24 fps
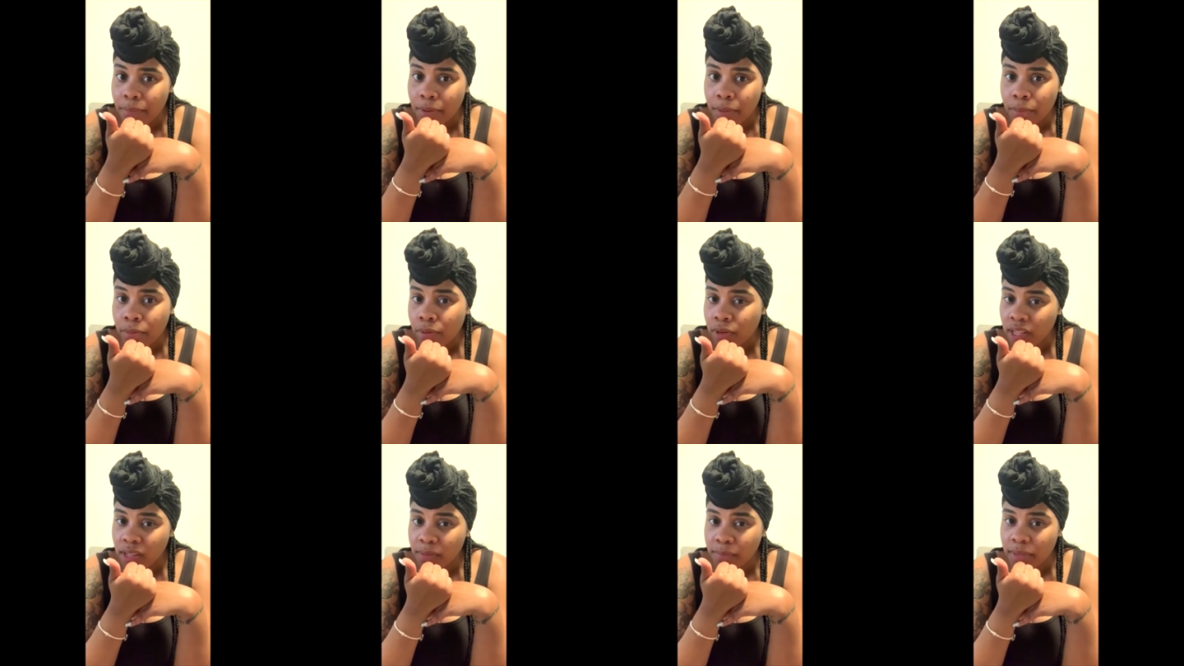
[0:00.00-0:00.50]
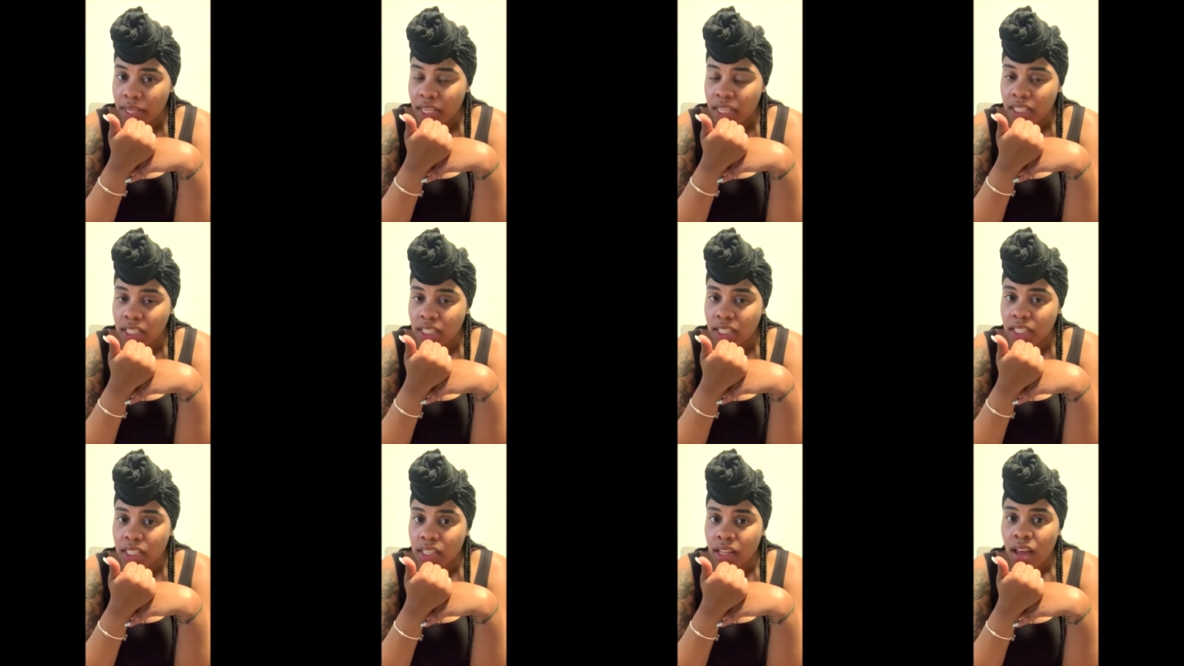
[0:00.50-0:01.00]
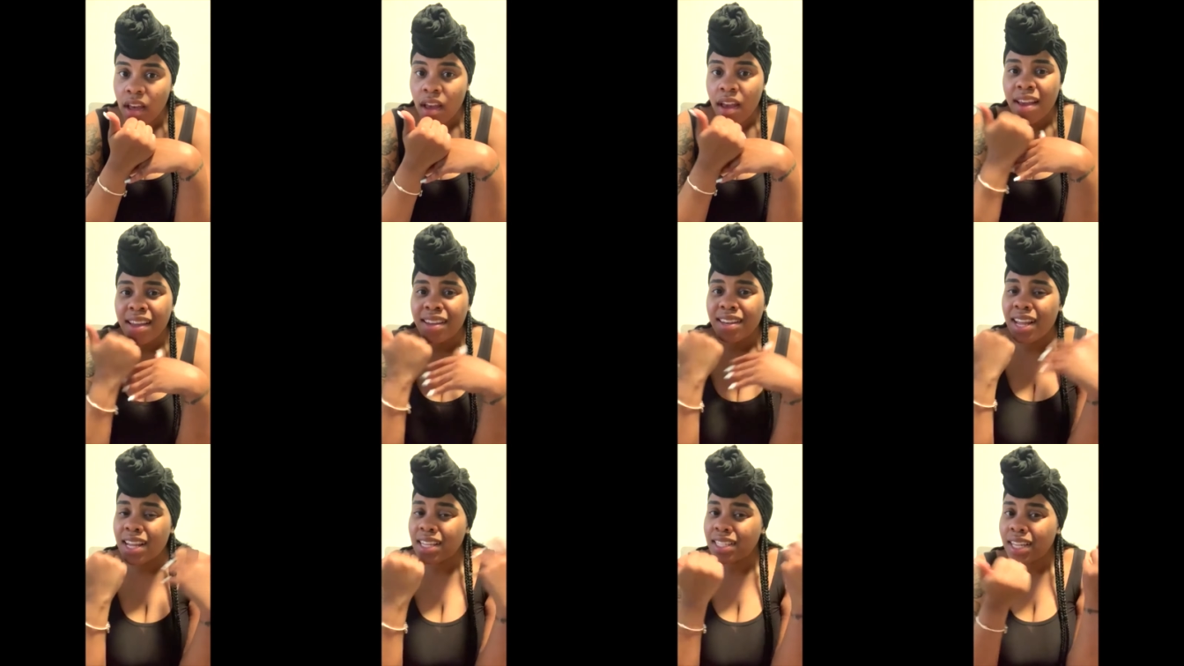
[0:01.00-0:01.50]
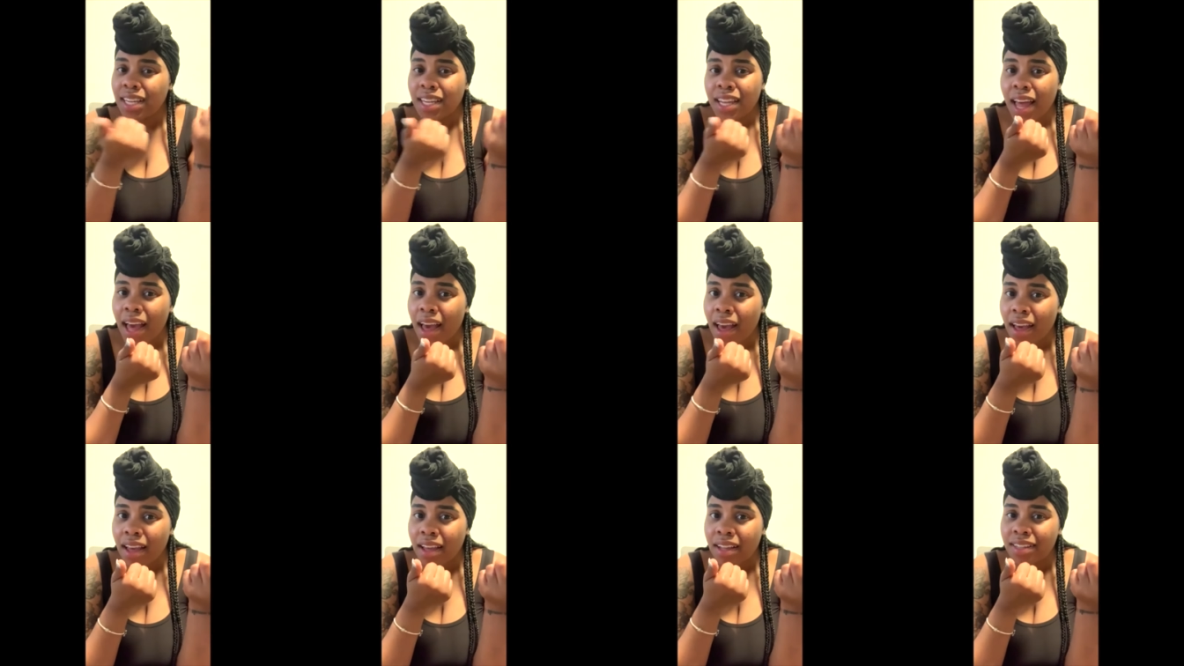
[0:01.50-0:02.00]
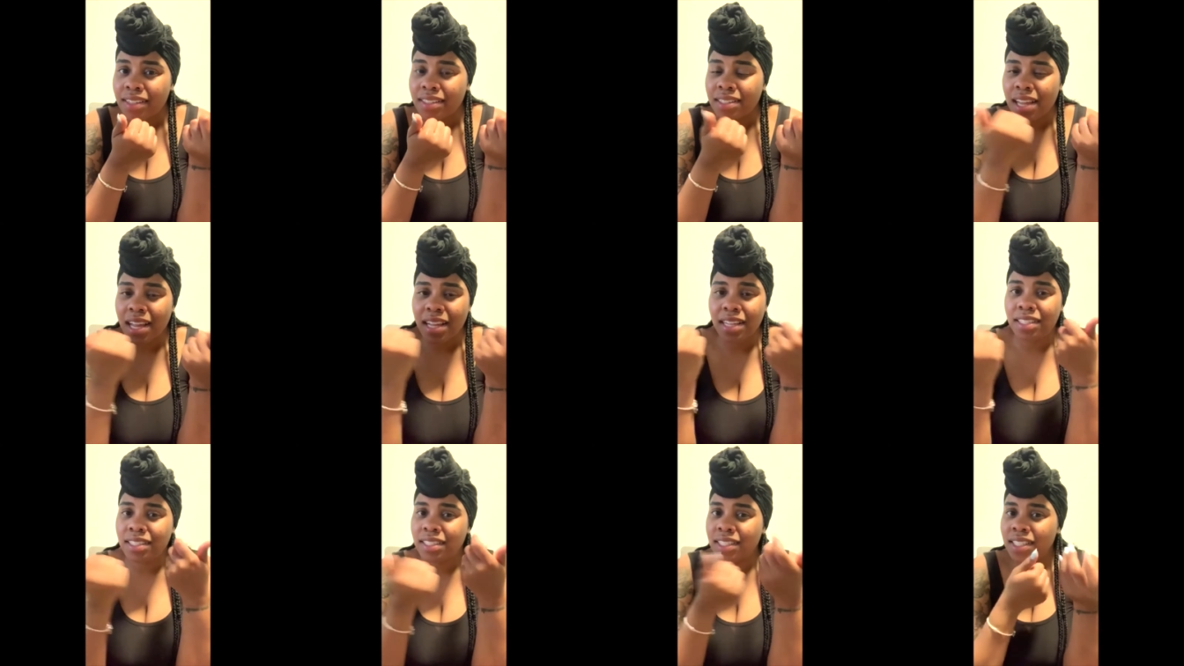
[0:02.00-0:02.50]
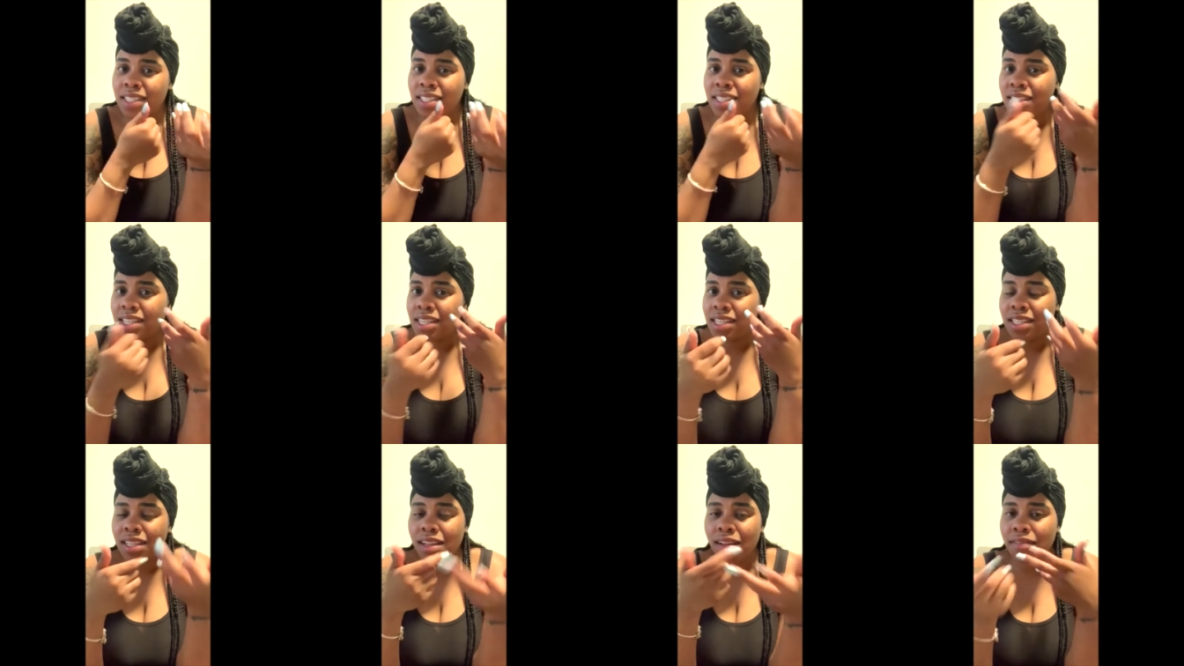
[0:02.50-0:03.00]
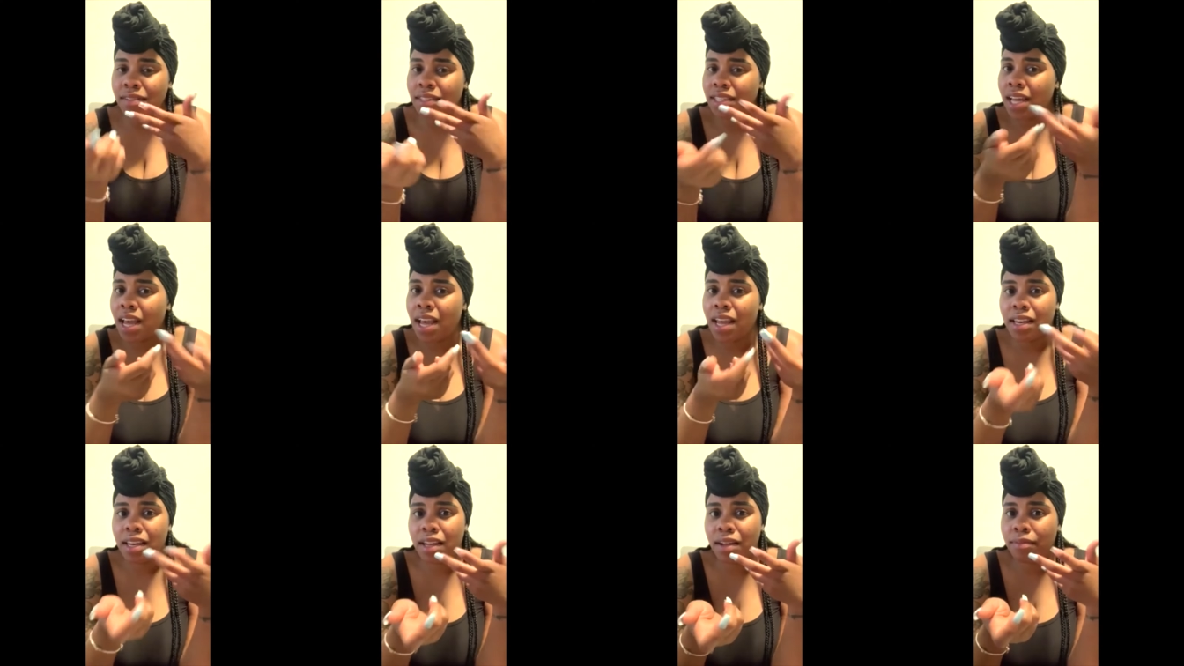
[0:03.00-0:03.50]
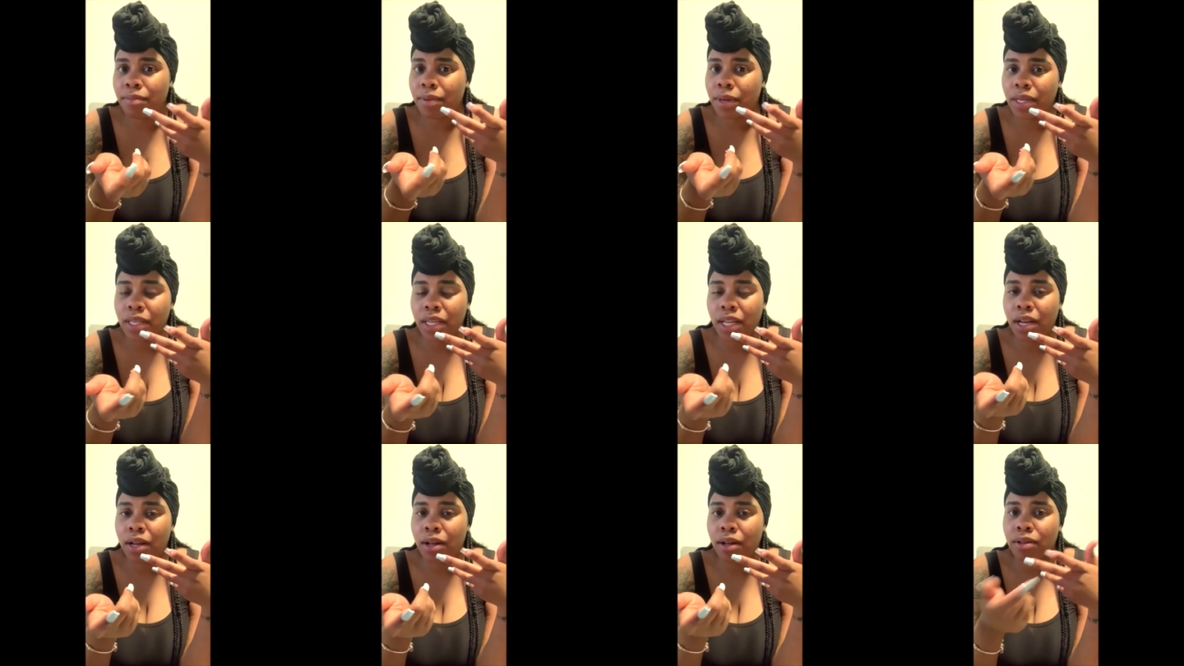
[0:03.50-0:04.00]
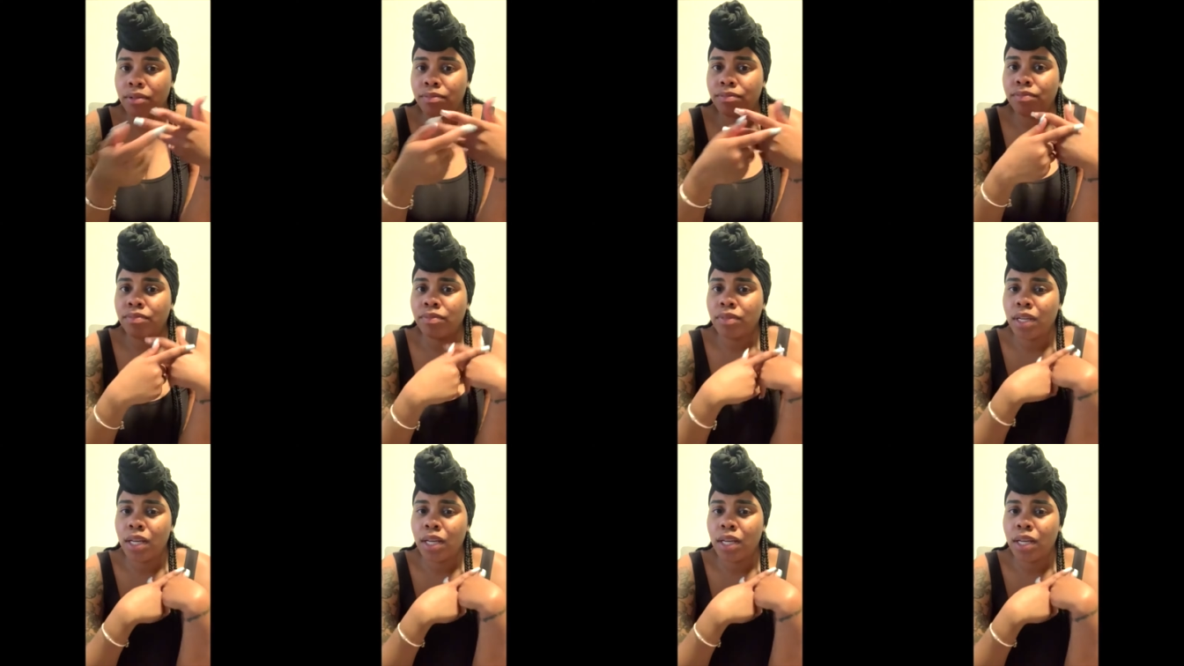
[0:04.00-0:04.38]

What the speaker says: appointments. That's a lot. Like this stuff is adding up right now.